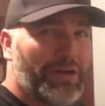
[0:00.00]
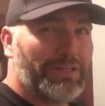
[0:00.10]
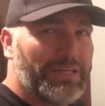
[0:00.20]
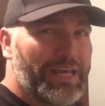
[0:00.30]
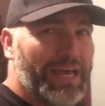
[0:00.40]

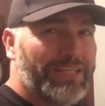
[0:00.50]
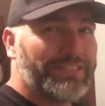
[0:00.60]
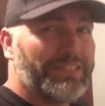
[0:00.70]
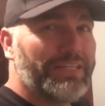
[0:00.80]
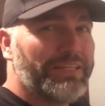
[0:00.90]
Talk to you
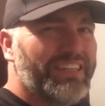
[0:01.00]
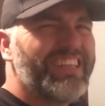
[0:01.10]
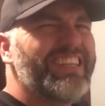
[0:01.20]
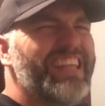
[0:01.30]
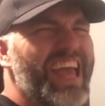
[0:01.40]
guys in
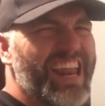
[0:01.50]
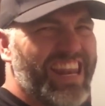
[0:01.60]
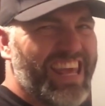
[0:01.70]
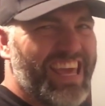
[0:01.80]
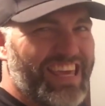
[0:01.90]

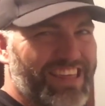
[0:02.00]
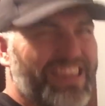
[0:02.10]
10 days.